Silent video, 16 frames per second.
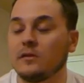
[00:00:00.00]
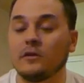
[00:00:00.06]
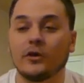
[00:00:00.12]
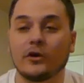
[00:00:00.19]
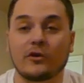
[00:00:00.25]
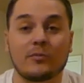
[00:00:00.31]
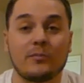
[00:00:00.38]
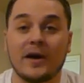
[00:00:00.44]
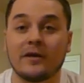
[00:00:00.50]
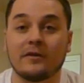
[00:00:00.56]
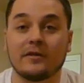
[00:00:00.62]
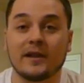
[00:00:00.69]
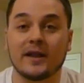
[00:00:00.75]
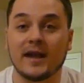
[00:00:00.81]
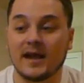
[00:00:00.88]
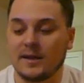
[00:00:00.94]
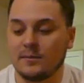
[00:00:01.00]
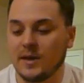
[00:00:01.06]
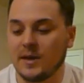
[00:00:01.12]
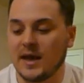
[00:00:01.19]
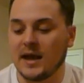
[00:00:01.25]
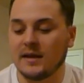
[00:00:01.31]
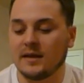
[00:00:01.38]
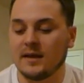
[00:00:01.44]
looks better than a
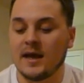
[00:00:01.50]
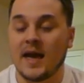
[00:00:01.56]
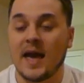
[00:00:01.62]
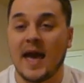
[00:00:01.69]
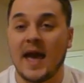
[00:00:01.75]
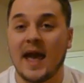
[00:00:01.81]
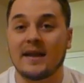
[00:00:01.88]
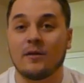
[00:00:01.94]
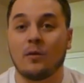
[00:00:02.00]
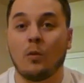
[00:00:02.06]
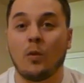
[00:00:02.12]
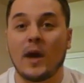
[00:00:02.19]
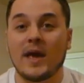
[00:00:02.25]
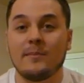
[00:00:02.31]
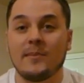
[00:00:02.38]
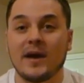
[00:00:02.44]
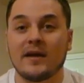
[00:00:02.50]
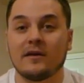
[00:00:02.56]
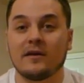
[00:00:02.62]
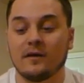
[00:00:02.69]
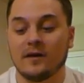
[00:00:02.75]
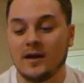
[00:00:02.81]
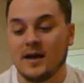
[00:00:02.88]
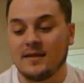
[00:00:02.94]
headband, and way
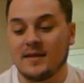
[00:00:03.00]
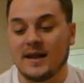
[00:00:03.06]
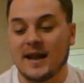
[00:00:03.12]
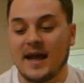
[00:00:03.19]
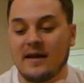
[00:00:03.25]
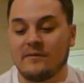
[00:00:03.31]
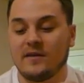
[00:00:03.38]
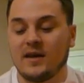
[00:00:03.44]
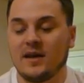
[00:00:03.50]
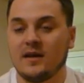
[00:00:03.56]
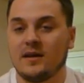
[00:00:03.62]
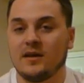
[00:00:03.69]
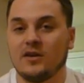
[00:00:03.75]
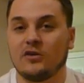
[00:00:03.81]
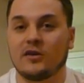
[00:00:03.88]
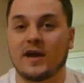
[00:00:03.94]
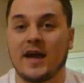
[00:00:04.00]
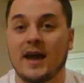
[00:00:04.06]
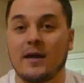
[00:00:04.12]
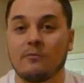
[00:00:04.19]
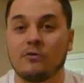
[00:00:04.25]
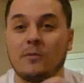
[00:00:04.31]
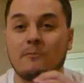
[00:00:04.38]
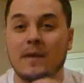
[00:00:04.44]
better than having your
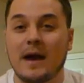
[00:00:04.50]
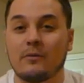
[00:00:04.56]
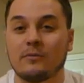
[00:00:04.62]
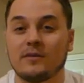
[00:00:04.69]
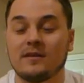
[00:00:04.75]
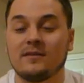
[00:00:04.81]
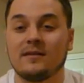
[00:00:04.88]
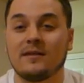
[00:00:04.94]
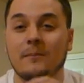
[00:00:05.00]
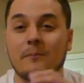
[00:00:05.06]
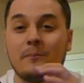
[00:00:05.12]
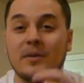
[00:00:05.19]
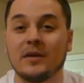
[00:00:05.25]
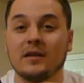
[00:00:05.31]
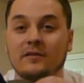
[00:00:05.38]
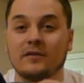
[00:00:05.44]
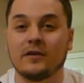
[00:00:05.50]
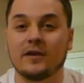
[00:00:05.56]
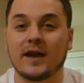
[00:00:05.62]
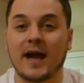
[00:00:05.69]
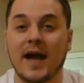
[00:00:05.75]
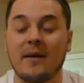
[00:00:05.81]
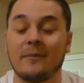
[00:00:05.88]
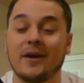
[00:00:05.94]
camera mounted to the bill of your
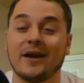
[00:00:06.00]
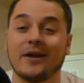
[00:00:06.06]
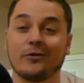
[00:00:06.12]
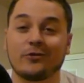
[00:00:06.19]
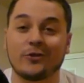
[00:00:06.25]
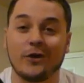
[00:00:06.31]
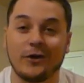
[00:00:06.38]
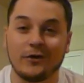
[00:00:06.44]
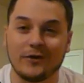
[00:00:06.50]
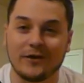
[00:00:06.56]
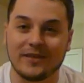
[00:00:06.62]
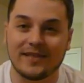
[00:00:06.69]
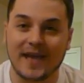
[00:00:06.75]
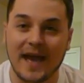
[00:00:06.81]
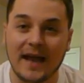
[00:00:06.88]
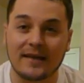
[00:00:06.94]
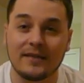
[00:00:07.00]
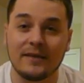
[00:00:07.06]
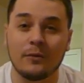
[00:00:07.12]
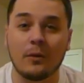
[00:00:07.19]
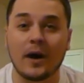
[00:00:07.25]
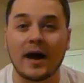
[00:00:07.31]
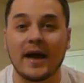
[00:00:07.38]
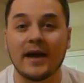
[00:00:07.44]
cap. And I'll show you exactly
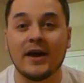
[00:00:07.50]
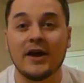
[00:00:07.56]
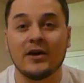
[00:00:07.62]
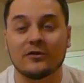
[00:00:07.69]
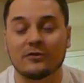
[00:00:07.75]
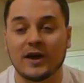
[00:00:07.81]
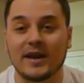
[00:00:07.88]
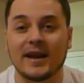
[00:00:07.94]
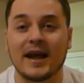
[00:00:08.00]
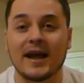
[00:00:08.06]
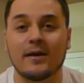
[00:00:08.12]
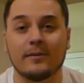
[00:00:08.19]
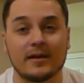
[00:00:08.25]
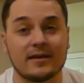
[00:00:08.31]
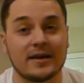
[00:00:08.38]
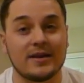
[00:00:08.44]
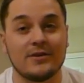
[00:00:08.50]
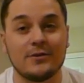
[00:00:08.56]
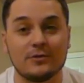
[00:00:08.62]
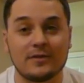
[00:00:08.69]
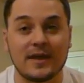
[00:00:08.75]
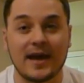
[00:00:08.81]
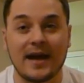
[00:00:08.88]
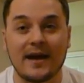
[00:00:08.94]
why right now, because I
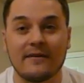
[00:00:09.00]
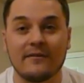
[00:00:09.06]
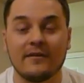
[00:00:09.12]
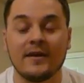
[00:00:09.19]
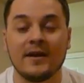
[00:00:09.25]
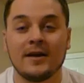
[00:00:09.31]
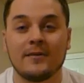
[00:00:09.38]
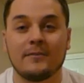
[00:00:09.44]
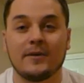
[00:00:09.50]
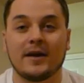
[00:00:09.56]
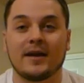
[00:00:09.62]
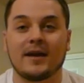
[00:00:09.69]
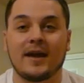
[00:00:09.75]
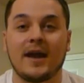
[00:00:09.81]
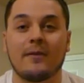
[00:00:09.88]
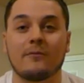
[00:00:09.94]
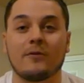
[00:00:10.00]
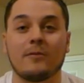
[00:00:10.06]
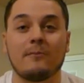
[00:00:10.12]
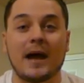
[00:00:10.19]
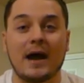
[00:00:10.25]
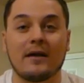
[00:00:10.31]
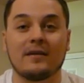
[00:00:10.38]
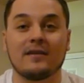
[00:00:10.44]
used to have my camera
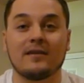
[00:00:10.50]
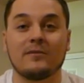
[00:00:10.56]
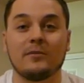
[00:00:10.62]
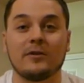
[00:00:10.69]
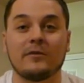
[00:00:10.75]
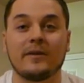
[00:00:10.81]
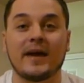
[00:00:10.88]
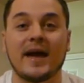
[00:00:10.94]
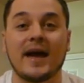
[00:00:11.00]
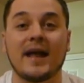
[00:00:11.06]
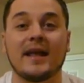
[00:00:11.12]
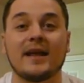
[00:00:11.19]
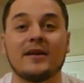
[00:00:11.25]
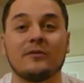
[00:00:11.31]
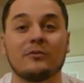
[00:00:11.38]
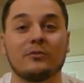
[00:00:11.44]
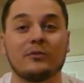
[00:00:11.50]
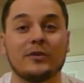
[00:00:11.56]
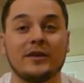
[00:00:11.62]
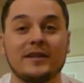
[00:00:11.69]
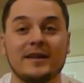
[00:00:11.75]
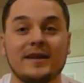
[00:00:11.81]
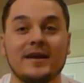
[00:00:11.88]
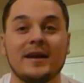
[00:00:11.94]
mounted to the bill of my hat, and it
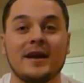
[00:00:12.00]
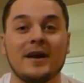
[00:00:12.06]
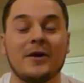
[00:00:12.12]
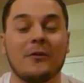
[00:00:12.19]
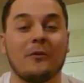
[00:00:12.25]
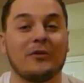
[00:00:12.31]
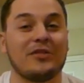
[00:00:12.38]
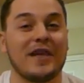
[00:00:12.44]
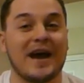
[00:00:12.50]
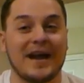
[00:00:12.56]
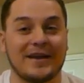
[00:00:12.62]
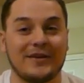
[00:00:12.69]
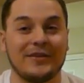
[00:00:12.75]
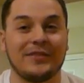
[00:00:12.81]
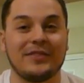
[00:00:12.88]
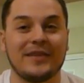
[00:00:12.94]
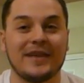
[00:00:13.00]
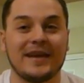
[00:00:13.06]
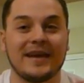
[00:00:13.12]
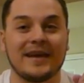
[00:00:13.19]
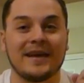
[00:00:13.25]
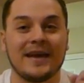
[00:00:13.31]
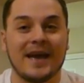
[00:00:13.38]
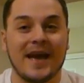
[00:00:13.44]
really was not a good
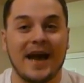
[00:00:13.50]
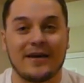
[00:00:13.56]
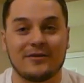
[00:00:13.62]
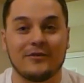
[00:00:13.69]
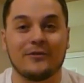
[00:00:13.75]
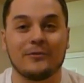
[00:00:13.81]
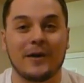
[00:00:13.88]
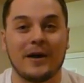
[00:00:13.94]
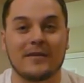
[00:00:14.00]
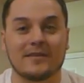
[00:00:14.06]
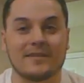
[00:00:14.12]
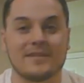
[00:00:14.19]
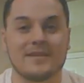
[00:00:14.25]
thing, as you're about to